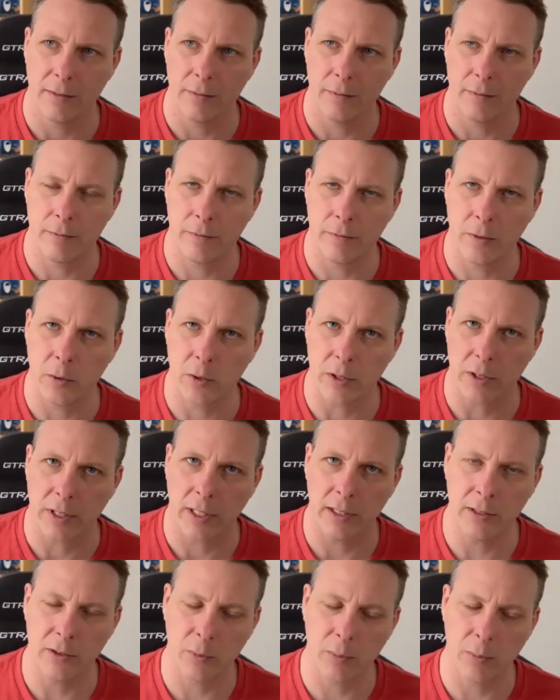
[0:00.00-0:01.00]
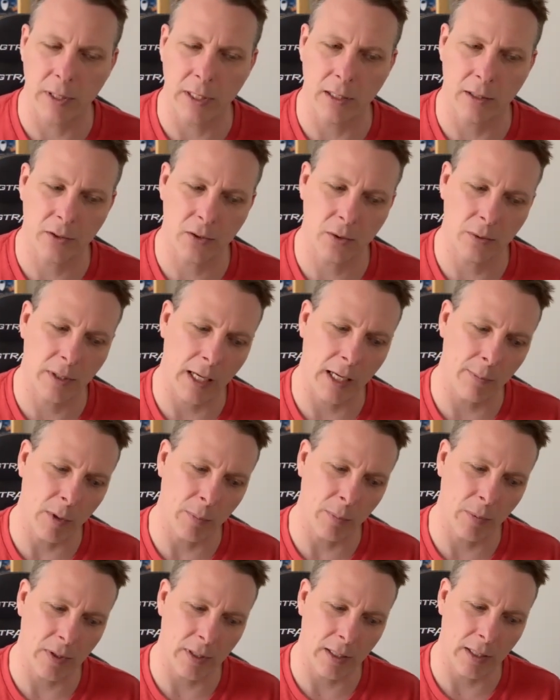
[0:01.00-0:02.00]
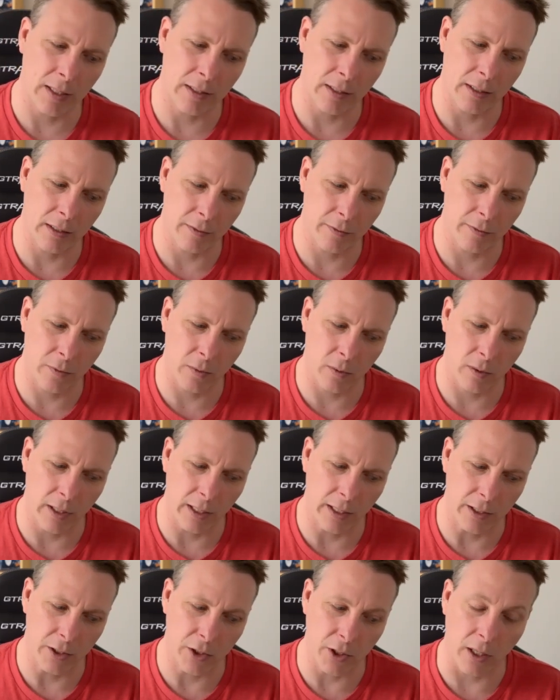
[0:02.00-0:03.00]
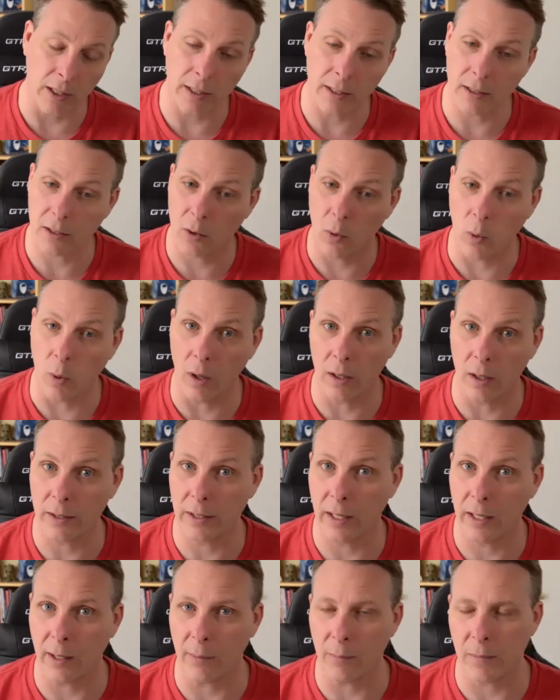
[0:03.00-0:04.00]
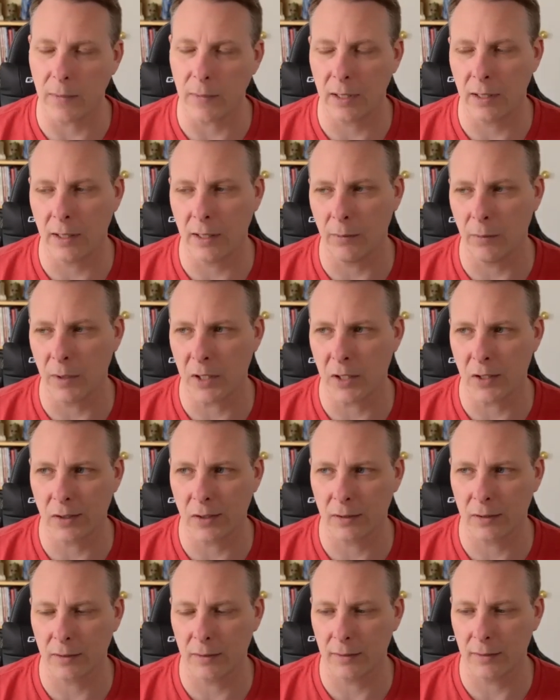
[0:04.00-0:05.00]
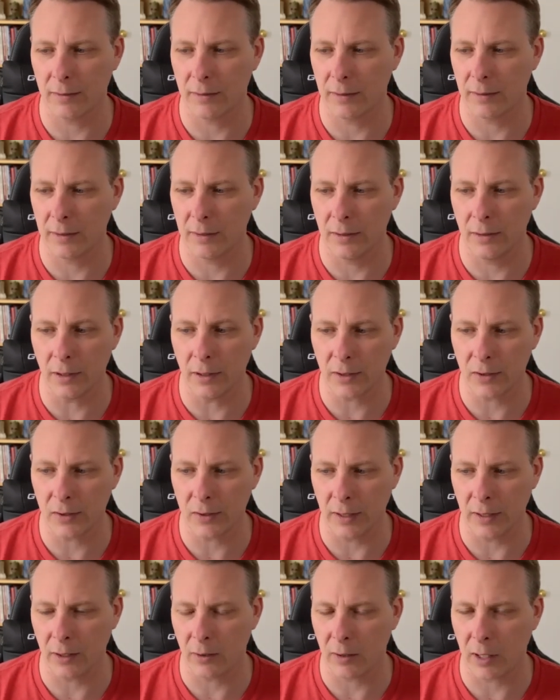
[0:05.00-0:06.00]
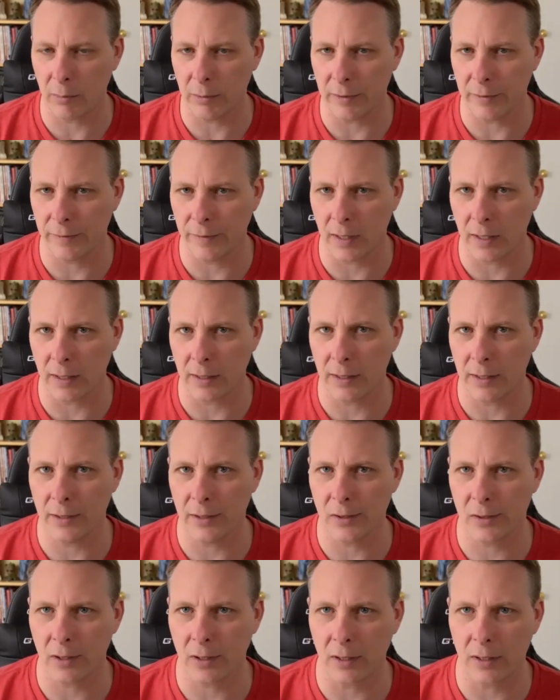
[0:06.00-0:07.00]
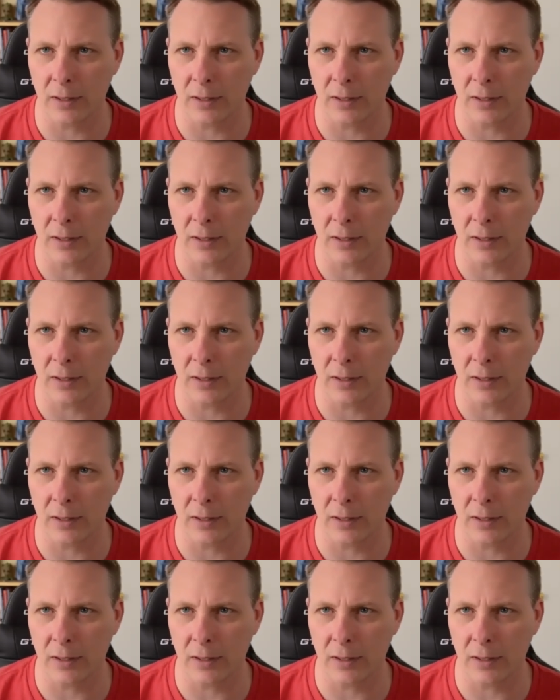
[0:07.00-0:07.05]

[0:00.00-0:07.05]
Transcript: future titles, but he also came up with an idea for a giant quad game, which is looks incredibly fun. He started